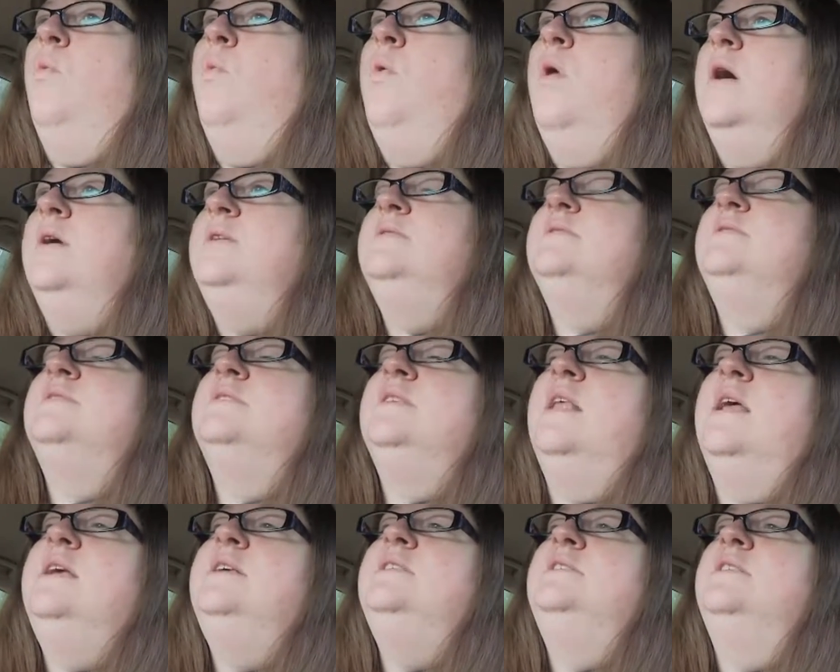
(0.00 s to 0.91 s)
1
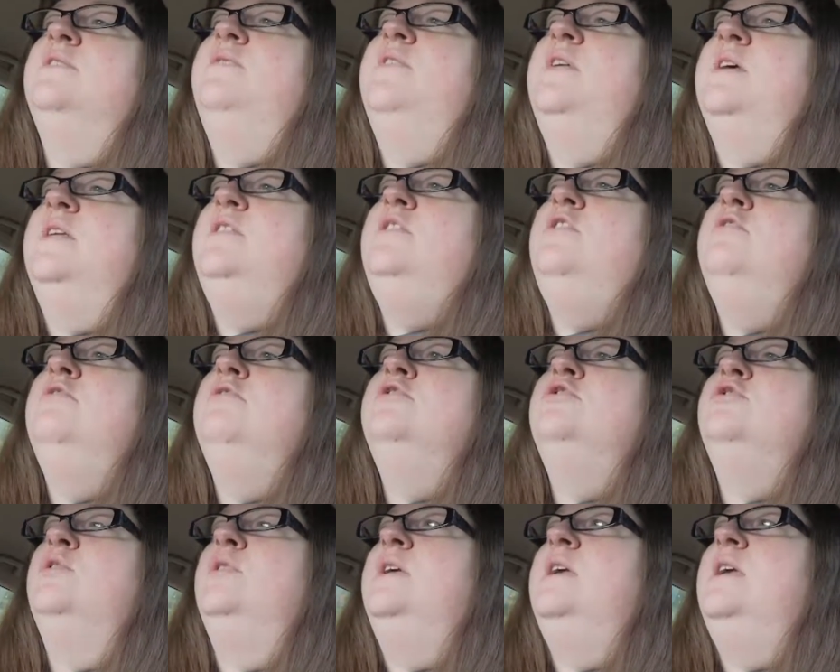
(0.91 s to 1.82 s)
slice of it
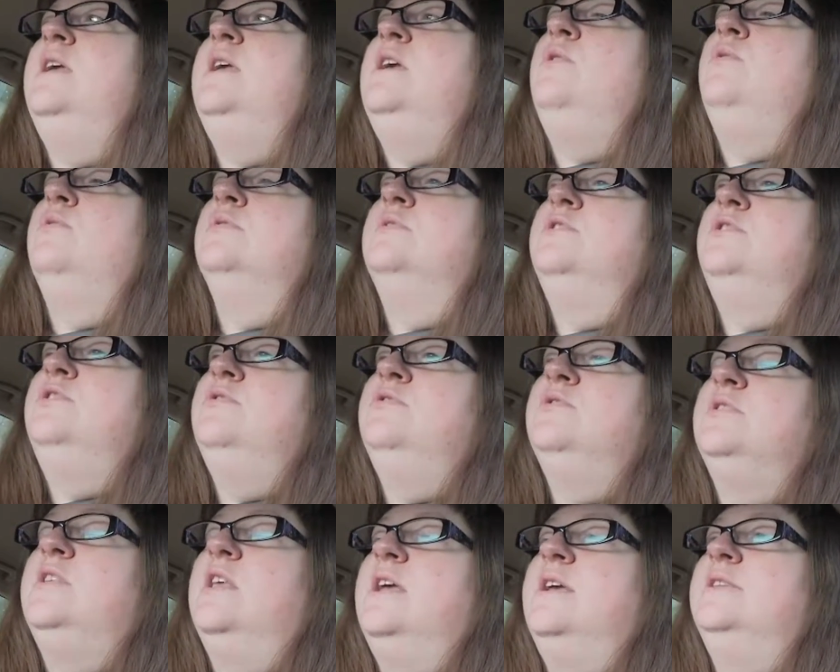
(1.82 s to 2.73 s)
usually equals
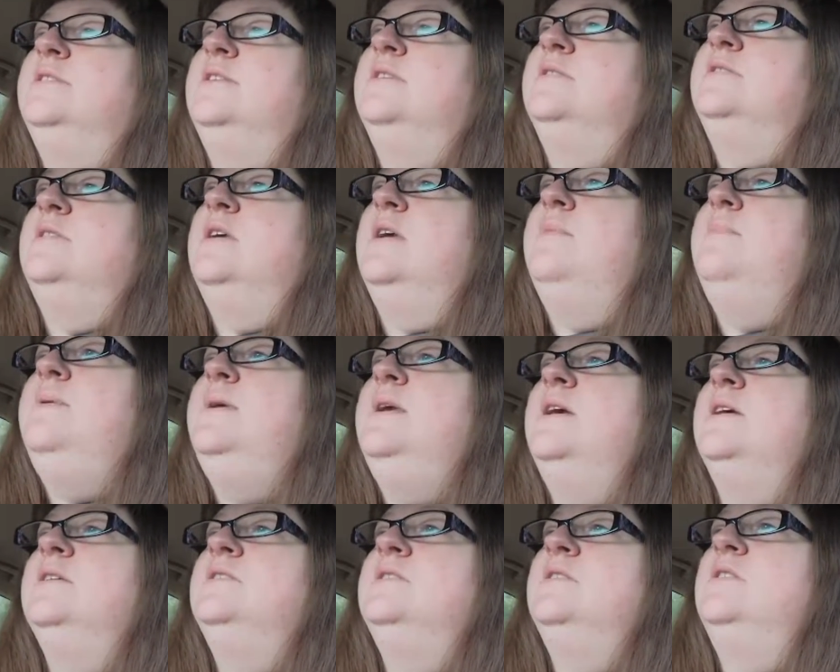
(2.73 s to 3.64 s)
2 slices, and
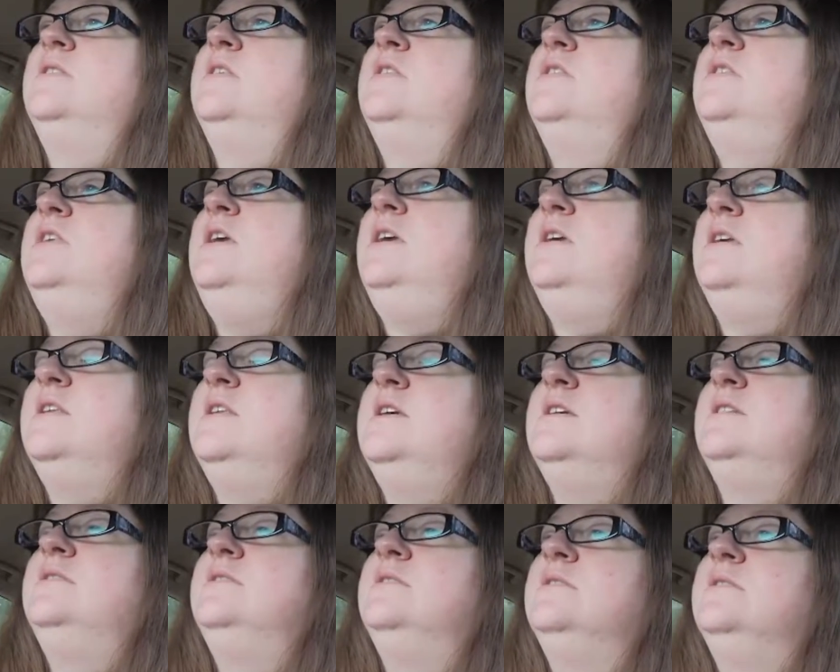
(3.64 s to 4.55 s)
because of the
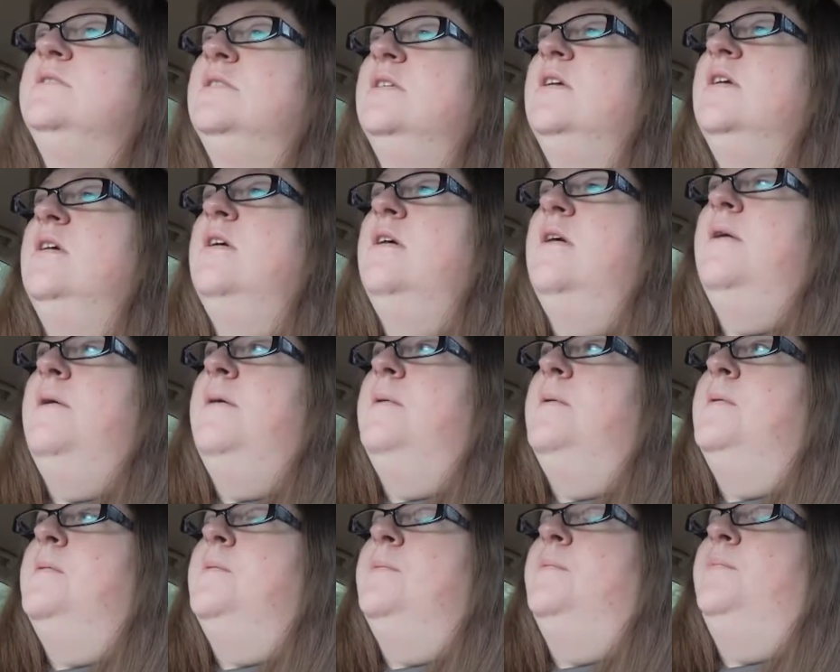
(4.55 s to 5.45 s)
thickness,
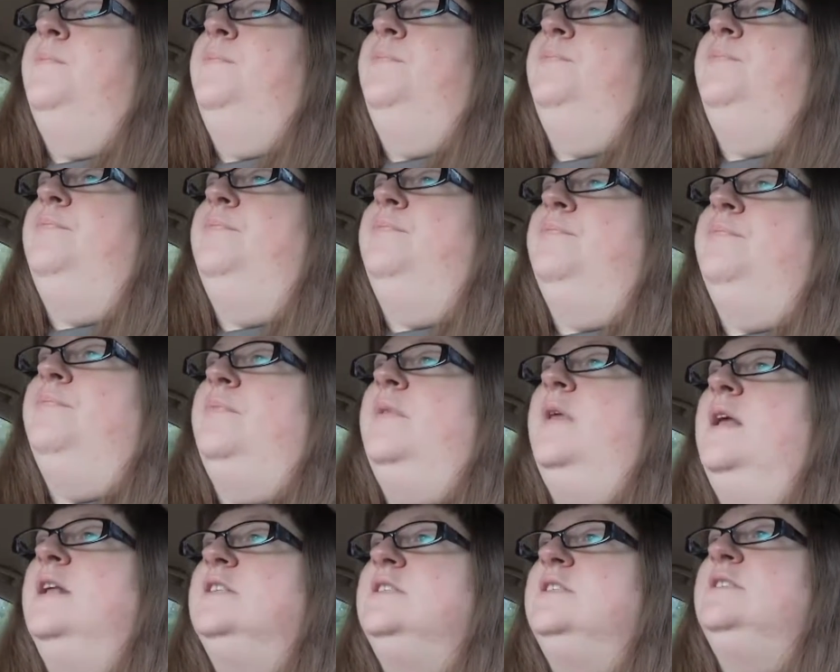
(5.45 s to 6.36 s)

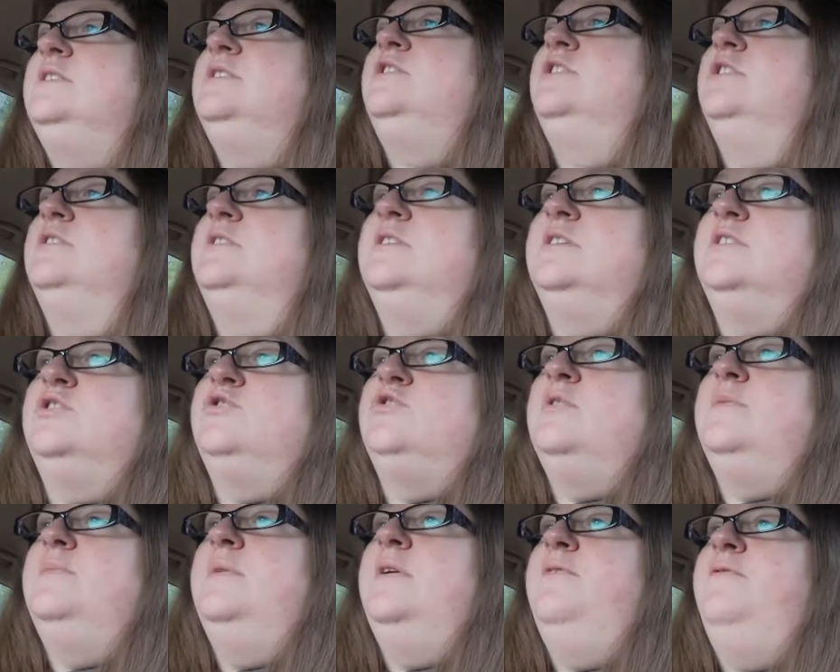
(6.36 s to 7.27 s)
it's just
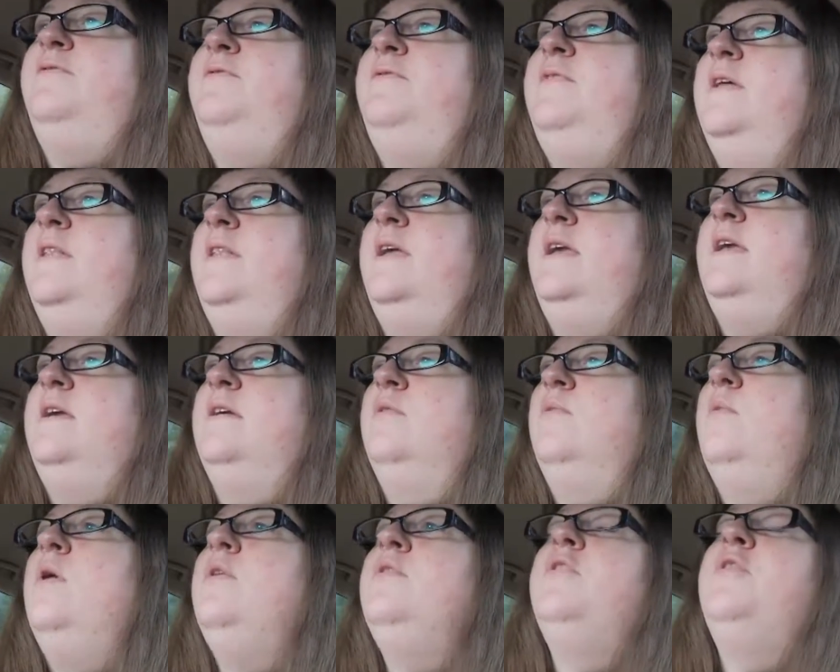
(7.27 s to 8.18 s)
extremely filling.
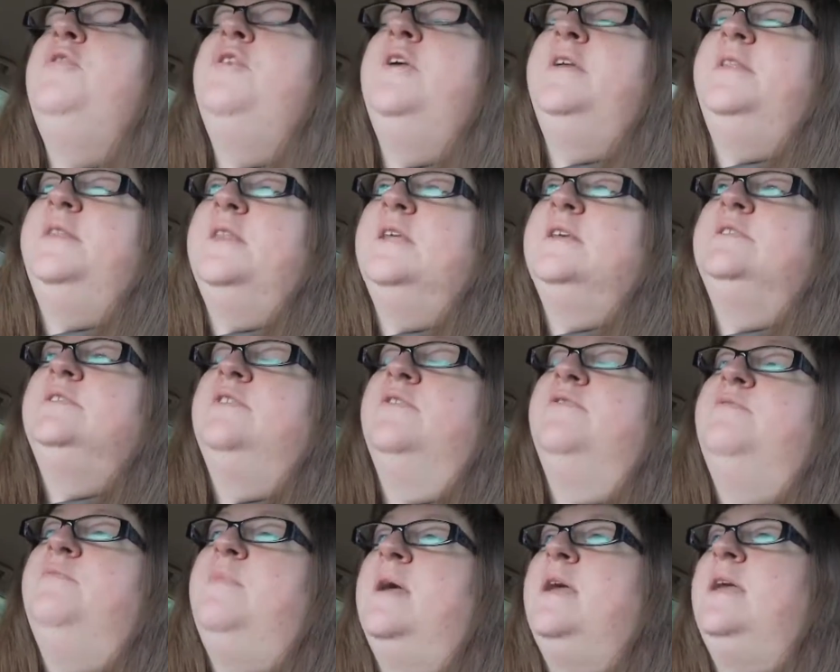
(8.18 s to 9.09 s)
Well, the thickness
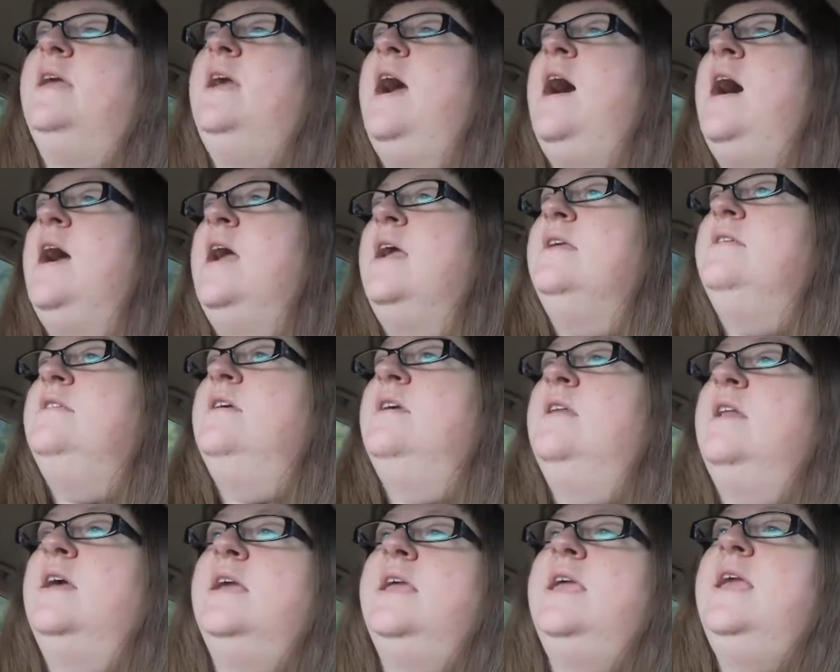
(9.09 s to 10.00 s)
of my guide,
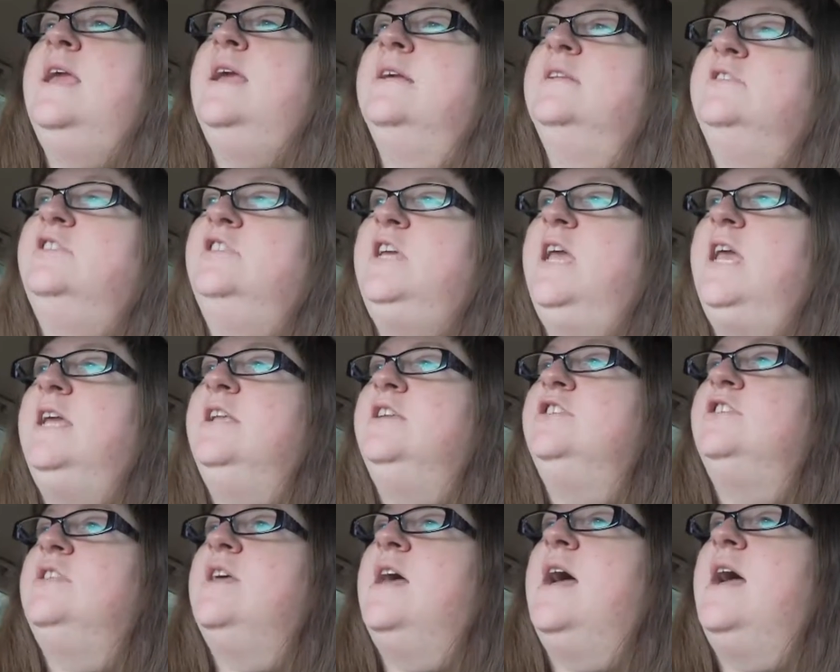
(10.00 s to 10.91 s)
and I can't
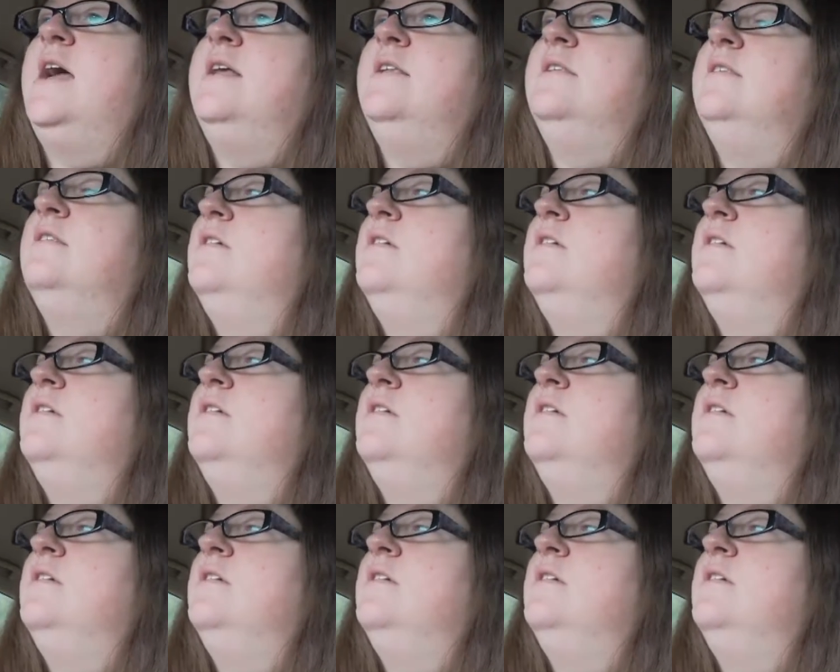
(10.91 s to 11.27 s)
change that.